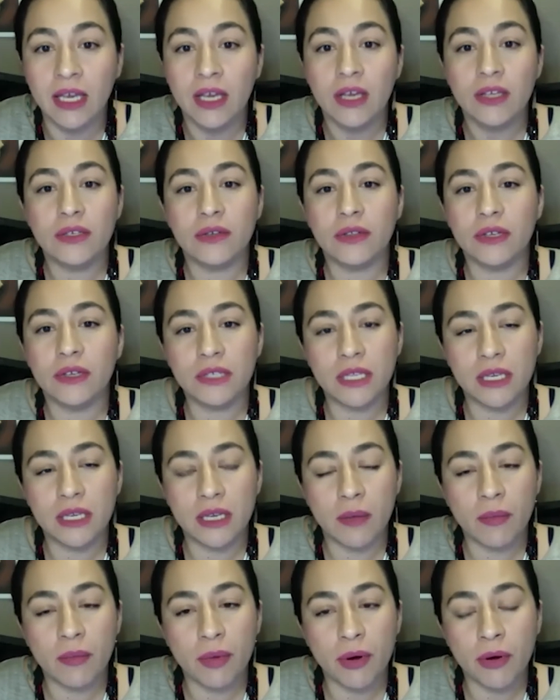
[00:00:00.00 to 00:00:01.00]
So there's a
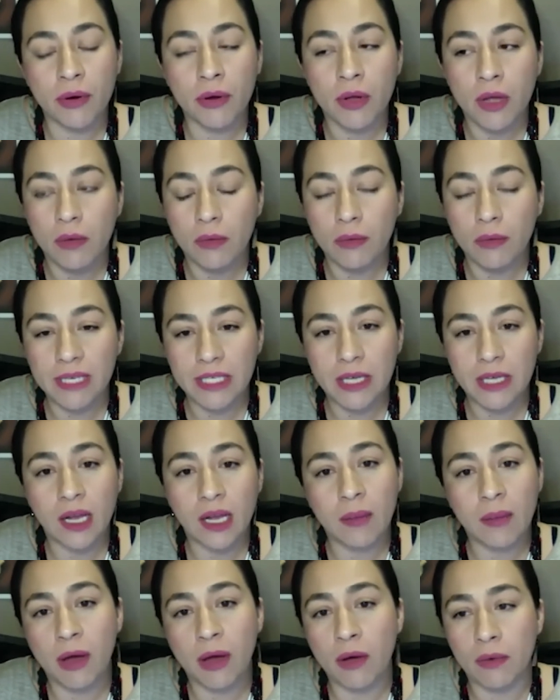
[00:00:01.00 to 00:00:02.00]
number, when we talk
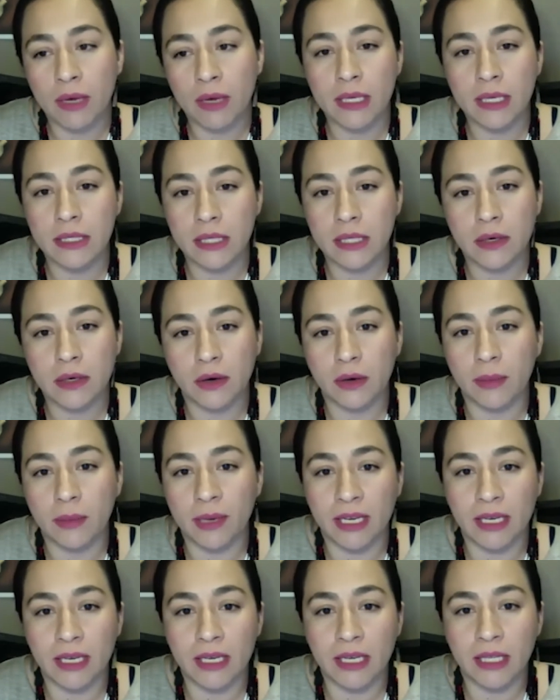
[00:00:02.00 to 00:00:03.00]
about what is an urban
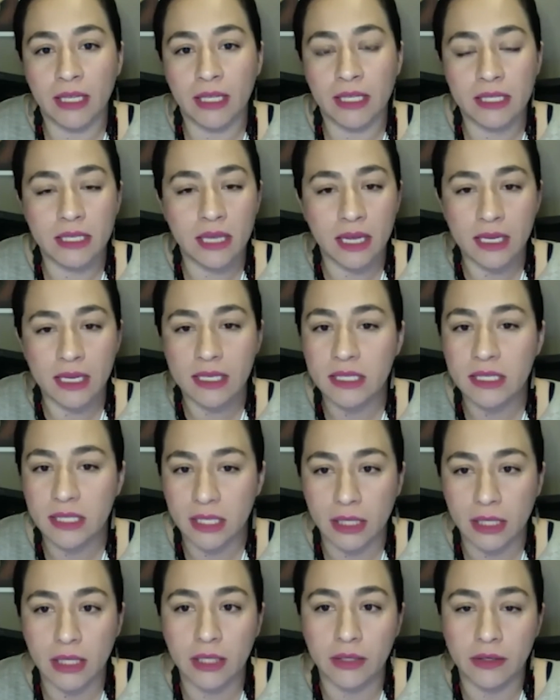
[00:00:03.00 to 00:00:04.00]
Indian, it's not a
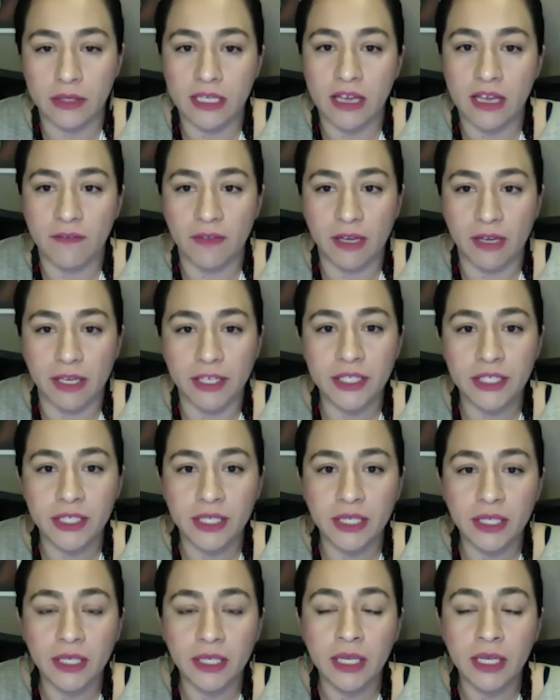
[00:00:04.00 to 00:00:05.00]
singular
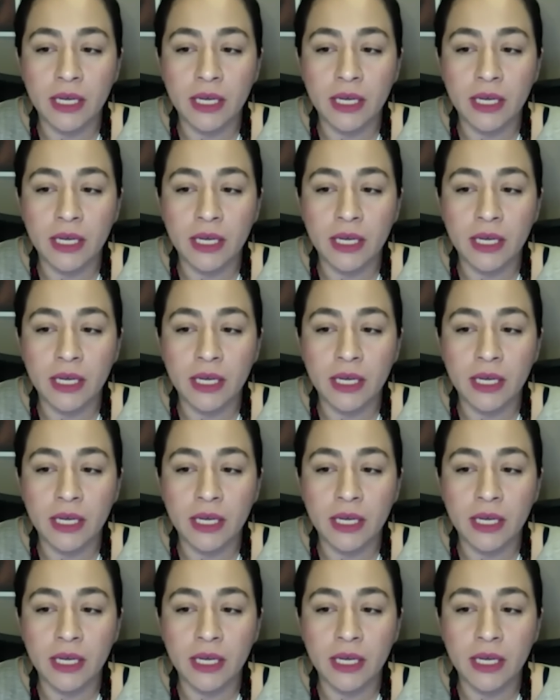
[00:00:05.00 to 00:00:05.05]
definition.